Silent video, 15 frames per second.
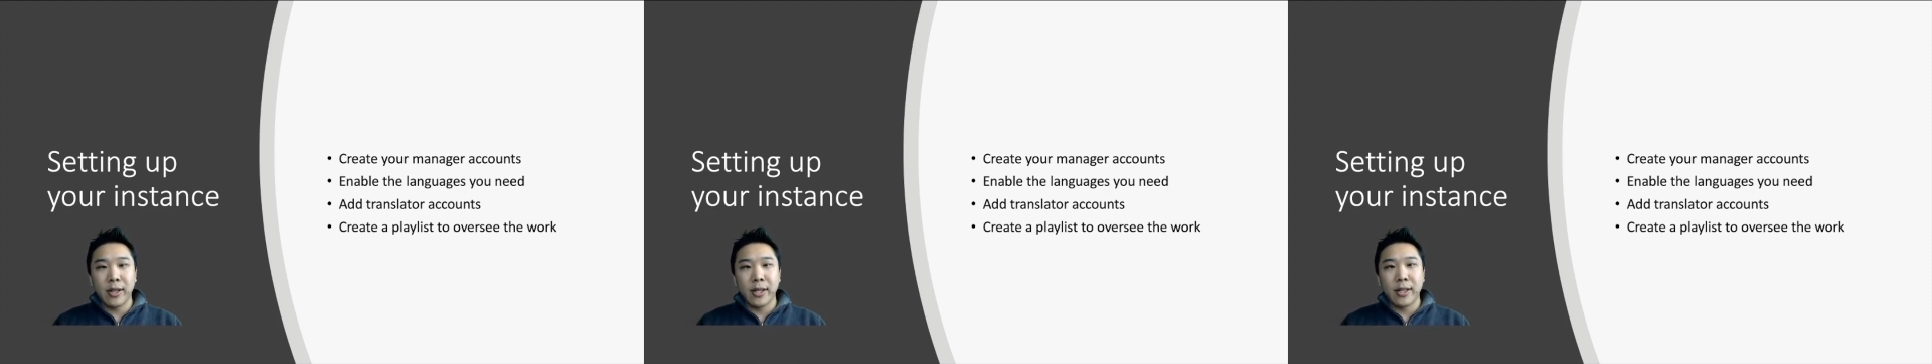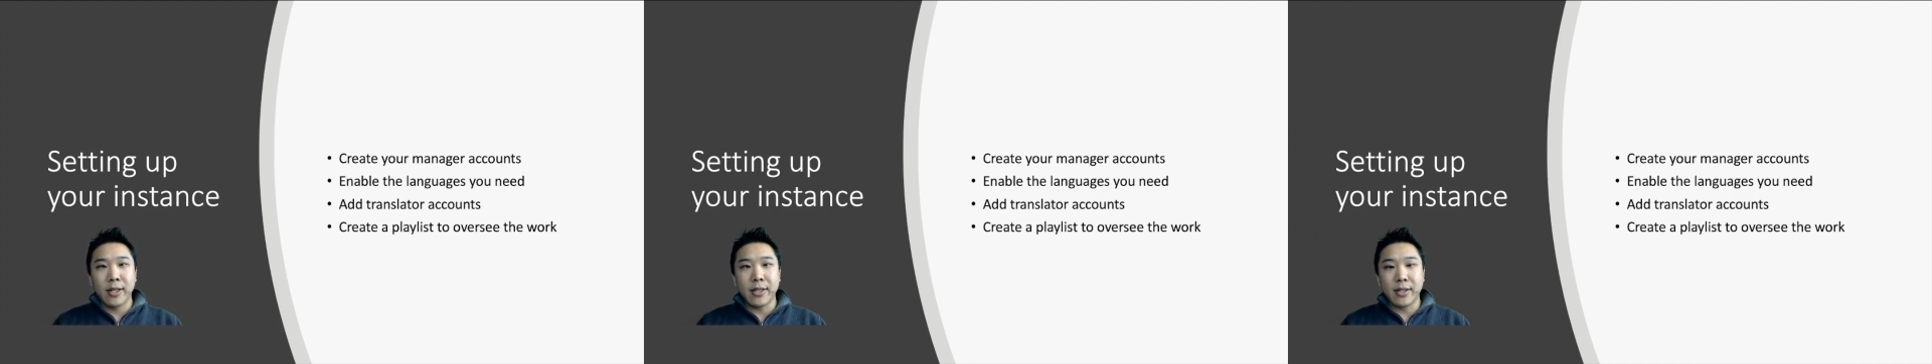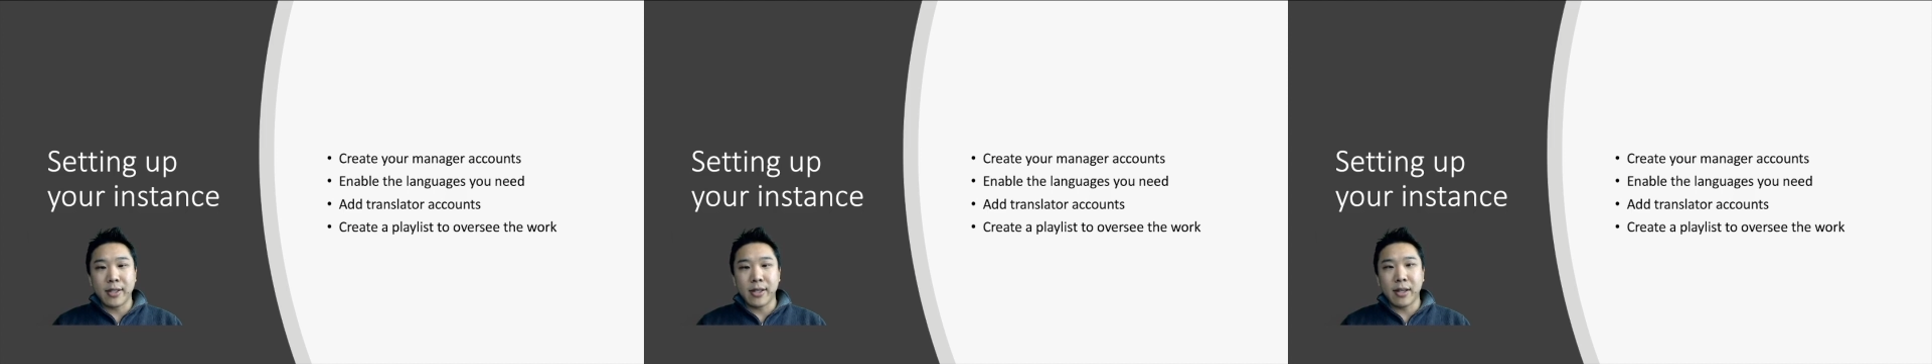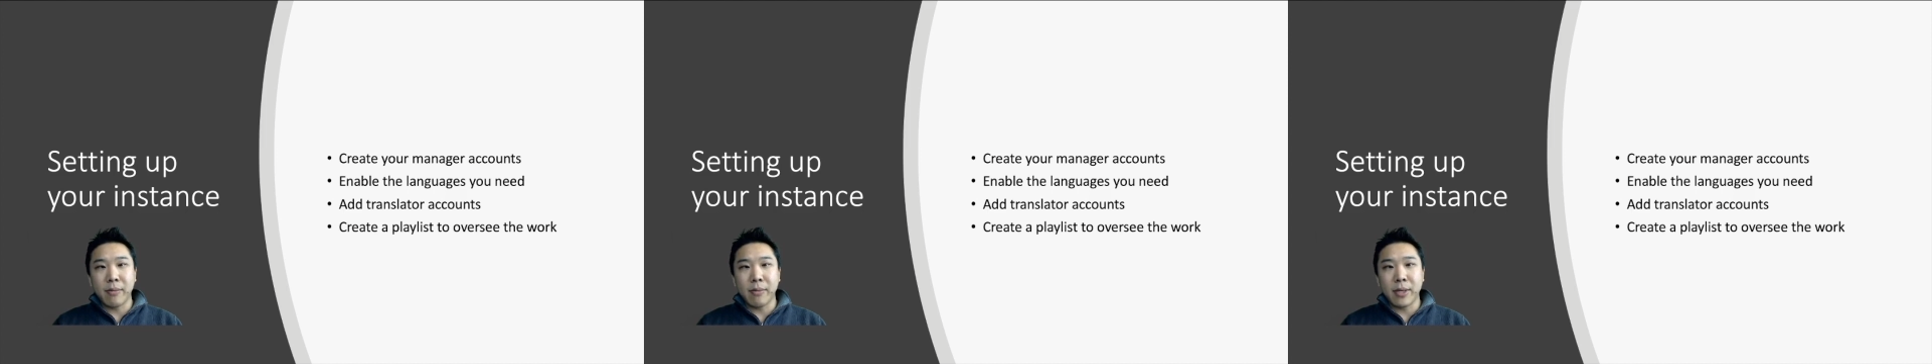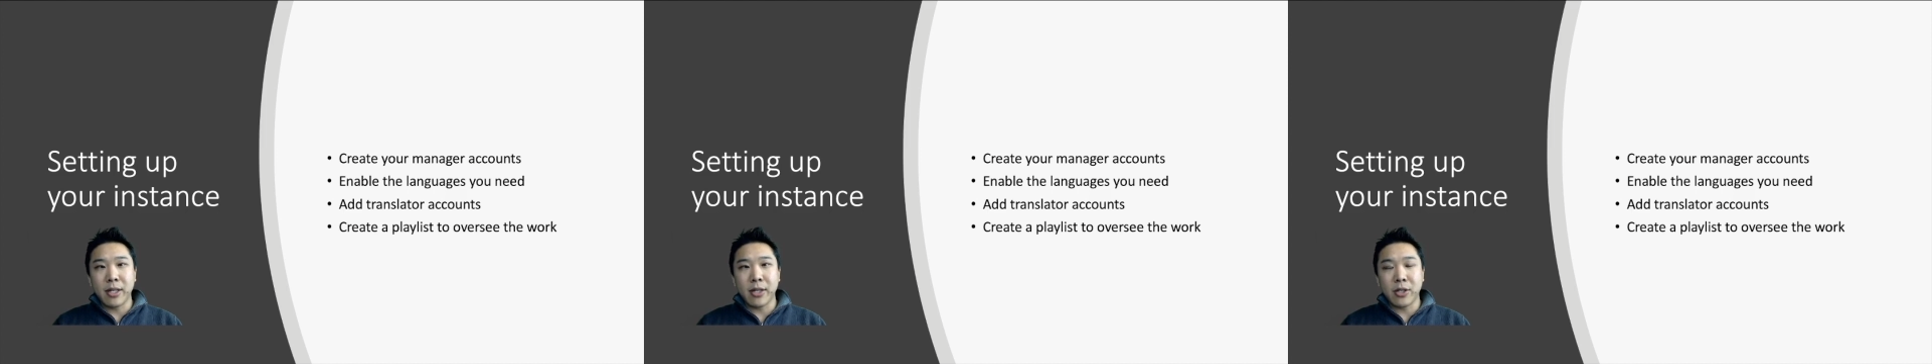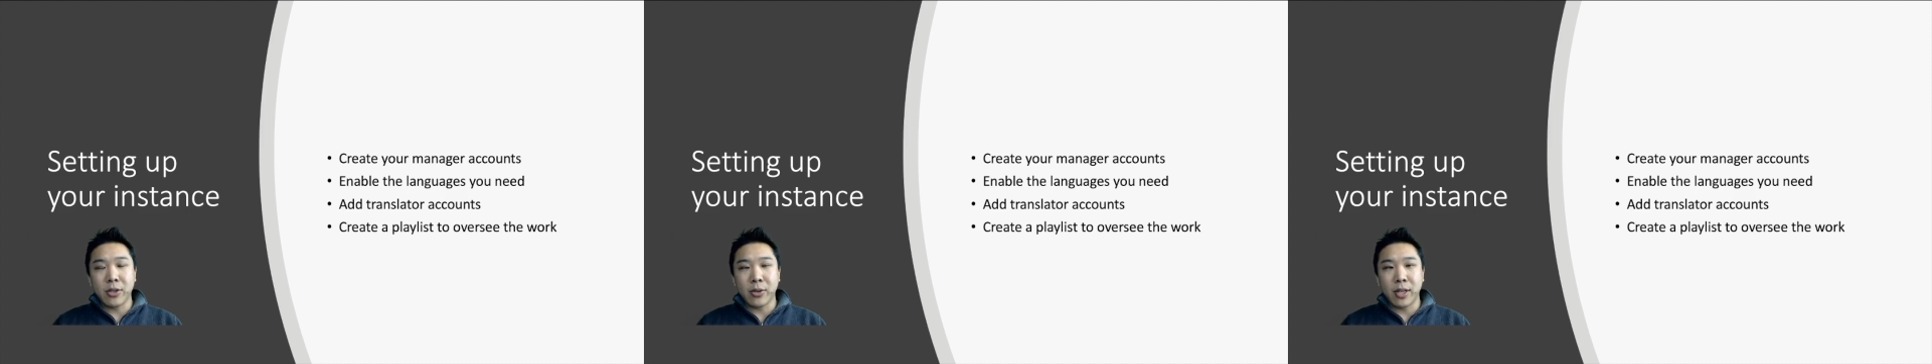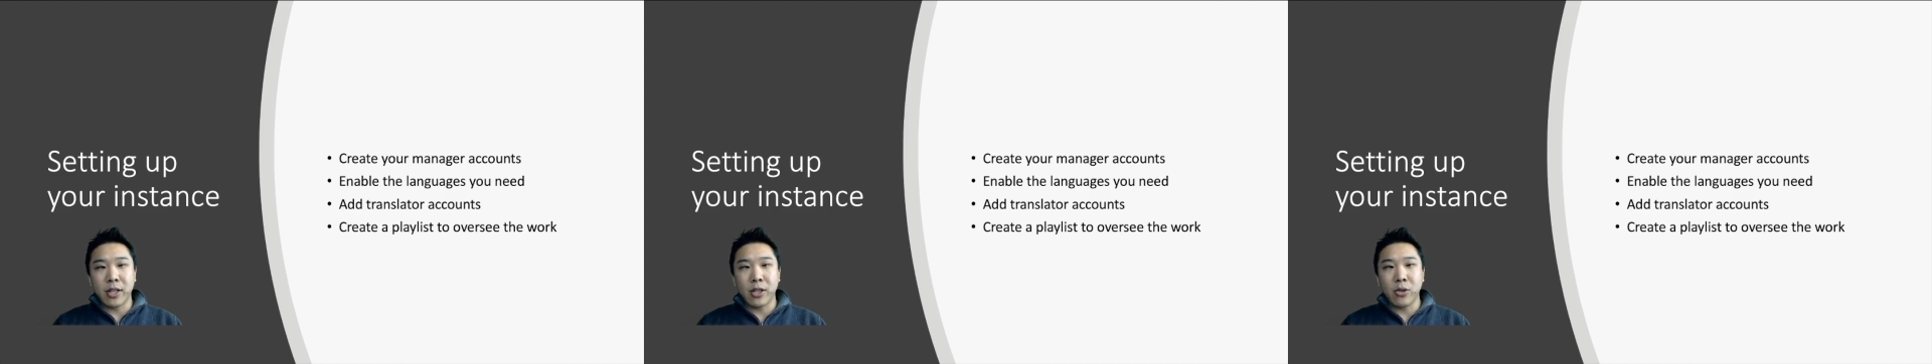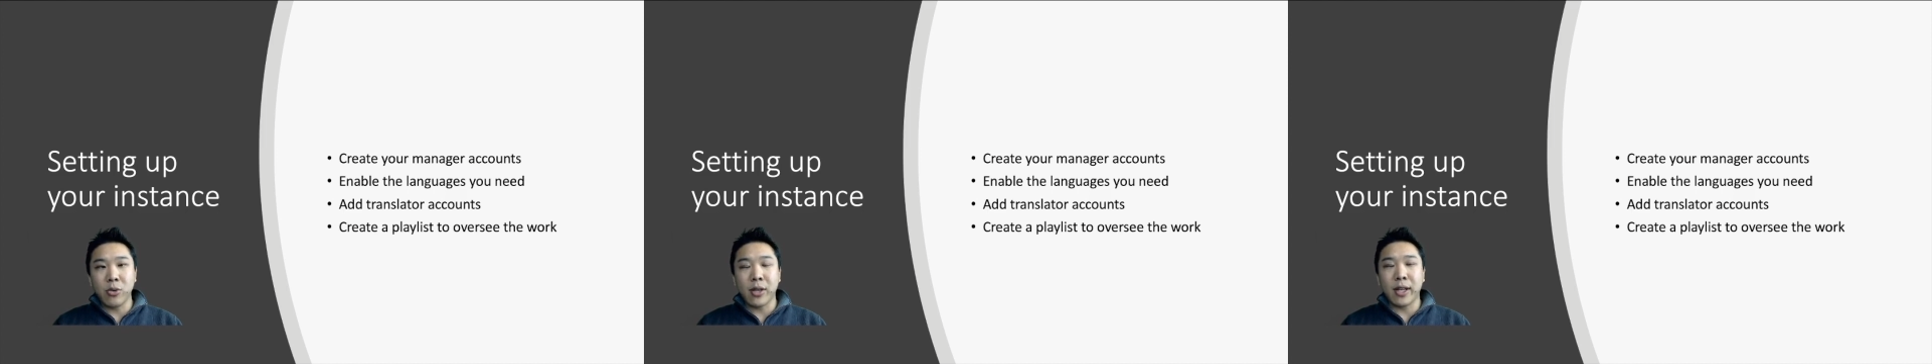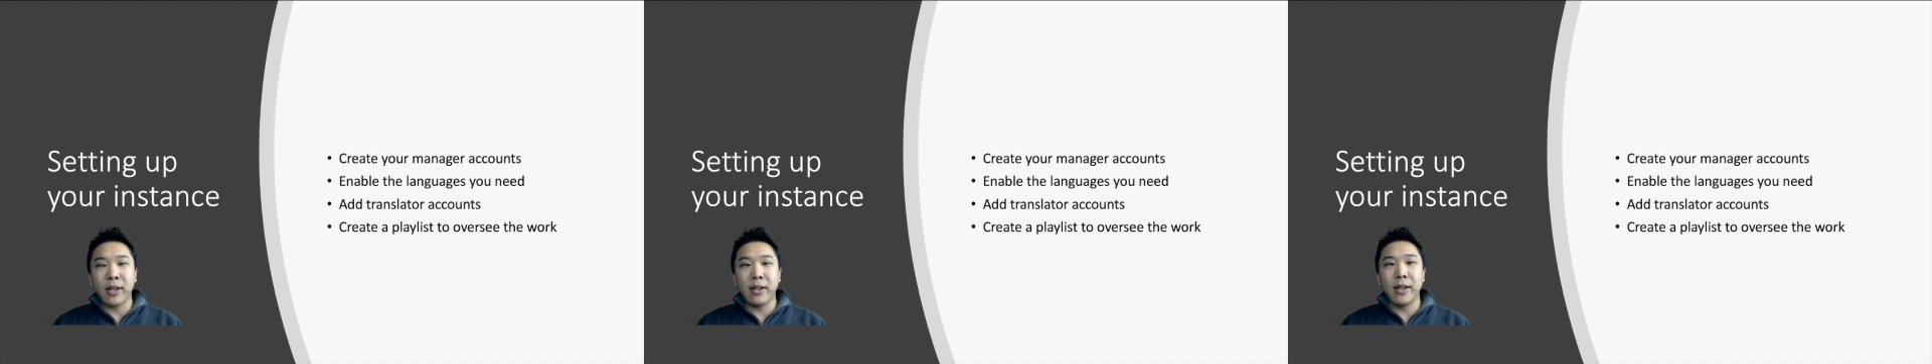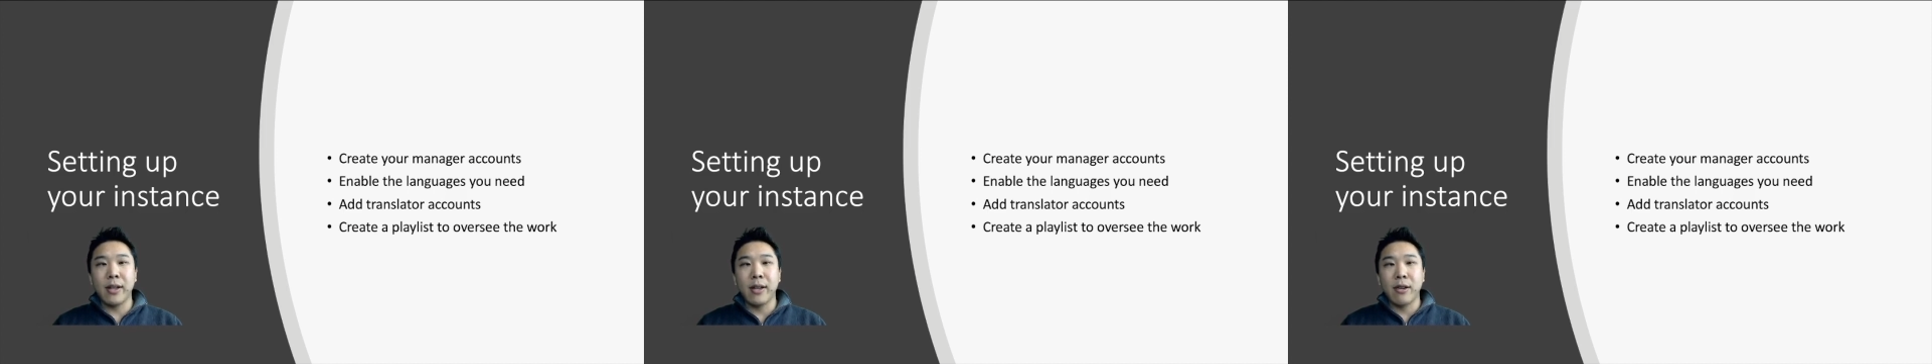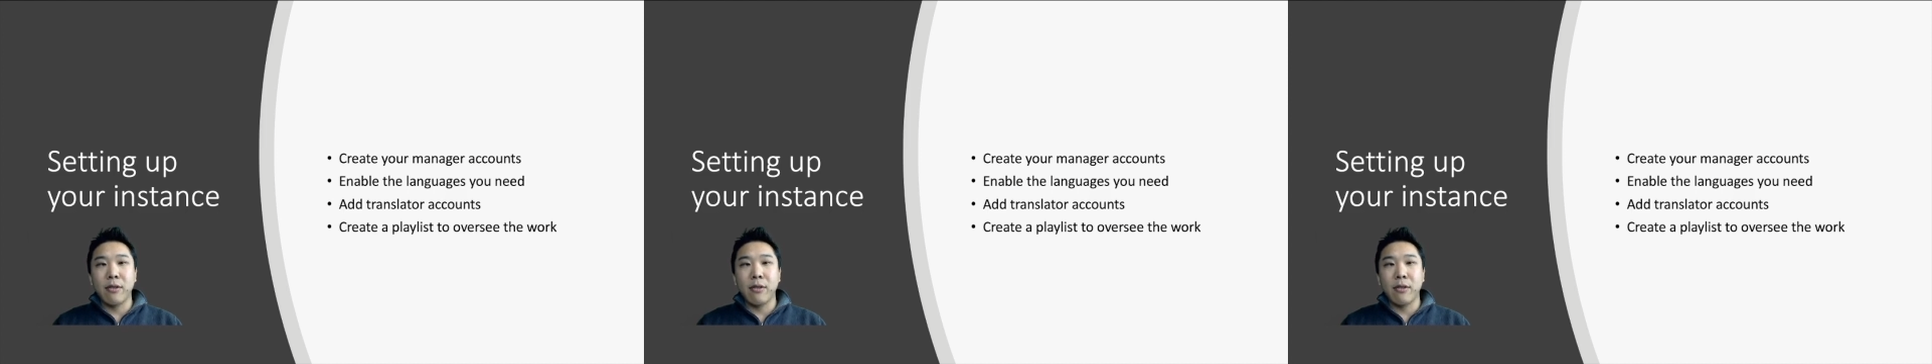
This is going to be so that you can